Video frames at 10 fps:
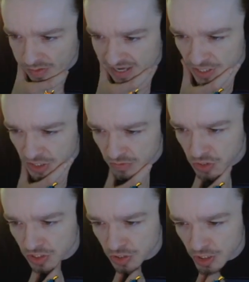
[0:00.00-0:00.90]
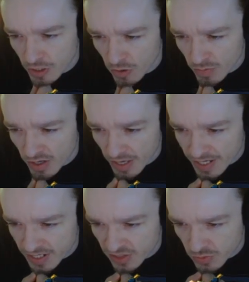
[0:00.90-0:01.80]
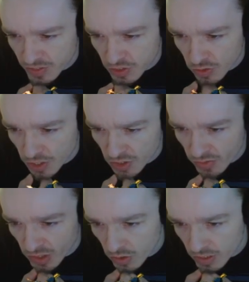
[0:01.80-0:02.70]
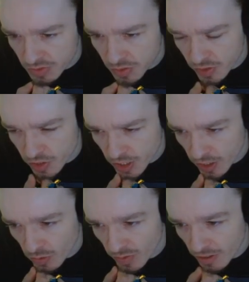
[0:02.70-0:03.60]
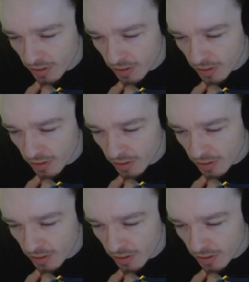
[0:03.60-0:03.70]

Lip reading: SMGs. Tacoma added 3 new underbarrel grips for the Tacoma.